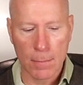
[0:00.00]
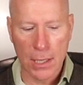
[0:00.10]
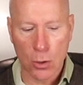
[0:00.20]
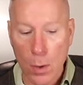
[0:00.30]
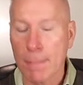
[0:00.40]

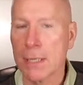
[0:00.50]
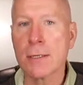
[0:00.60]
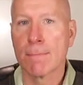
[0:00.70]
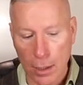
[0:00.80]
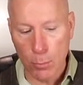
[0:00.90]

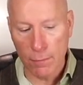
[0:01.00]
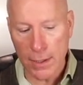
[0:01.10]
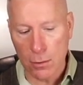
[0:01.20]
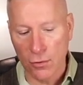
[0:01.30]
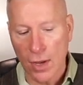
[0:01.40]
equipment, airborne
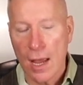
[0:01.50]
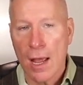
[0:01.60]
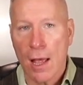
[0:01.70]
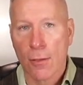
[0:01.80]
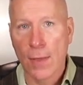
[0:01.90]
vehicles,
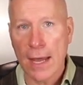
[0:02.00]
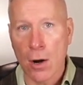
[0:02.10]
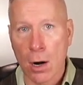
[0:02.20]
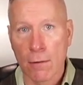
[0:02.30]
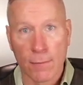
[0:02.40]

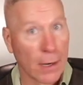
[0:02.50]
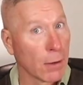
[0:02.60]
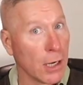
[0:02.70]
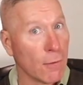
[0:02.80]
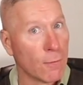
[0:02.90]
that are
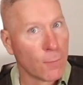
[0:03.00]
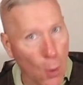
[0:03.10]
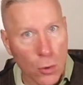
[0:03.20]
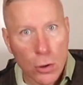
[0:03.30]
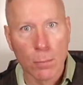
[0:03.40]
very
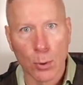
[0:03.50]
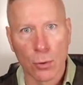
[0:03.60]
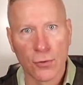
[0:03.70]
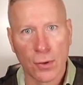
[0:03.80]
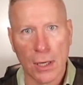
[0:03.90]

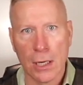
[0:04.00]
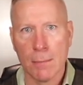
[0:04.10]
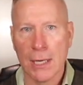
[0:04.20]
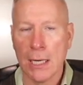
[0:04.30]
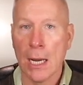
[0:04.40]
vulnerable to
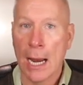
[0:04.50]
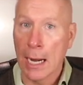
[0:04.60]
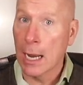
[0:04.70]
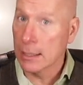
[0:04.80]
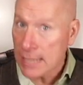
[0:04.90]
enemy
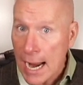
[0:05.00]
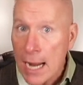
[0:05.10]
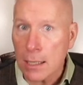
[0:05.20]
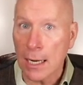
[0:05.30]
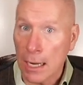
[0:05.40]

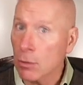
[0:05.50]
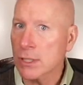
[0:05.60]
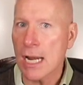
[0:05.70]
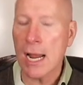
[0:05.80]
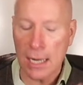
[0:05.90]
attack
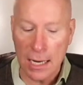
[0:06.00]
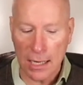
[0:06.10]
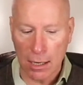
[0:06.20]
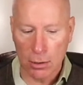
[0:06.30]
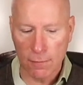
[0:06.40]

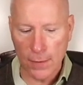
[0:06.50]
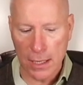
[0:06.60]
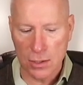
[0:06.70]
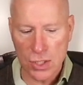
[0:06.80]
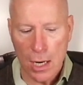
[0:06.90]
and air
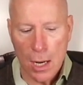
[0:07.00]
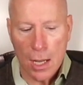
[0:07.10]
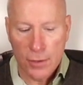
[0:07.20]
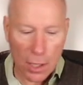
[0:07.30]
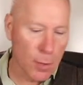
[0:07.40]
defense.
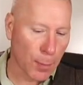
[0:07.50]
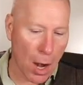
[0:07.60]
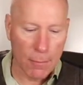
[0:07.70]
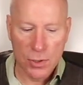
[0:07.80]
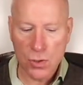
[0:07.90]
The other
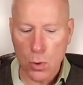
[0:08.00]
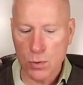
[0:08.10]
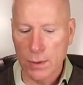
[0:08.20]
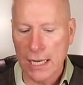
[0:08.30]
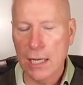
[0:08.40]
problem is, of
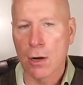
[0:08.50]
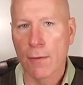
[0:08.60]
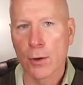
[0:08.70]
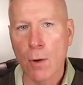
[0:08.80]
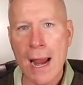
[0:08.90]
course, when they get
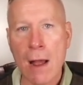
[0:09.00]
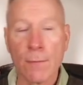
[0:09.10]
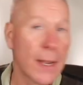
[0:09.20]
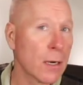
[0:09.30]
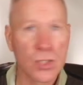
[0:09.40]
on the
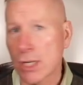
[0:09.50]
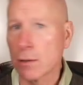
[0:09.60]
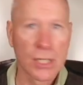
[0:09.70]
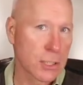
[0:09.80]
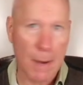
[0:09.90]
ground, they're
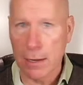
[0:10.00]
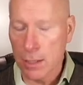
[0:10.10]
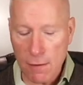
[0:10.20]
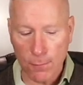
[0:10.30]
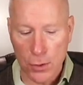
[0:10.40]
still
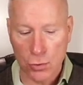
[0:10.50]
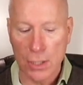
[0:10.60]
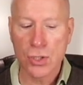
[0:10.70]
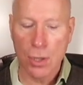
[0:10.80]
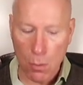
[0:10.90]
dismounted
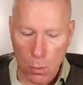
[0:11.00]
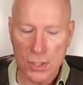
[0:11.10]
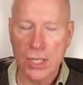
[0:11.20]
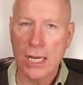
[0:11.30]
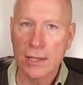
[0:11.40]
infantry. So
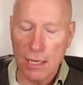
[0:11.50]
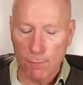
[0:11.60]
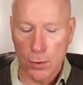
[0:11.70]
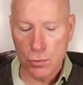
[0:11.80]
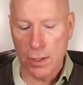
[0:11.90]
once again, the
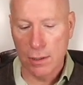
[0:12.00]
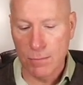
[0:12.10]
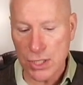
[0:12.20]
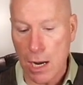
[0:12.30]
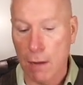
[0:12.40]
infantry
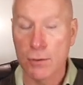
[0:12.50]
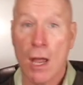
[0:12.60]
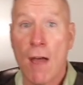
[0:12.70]
themselves,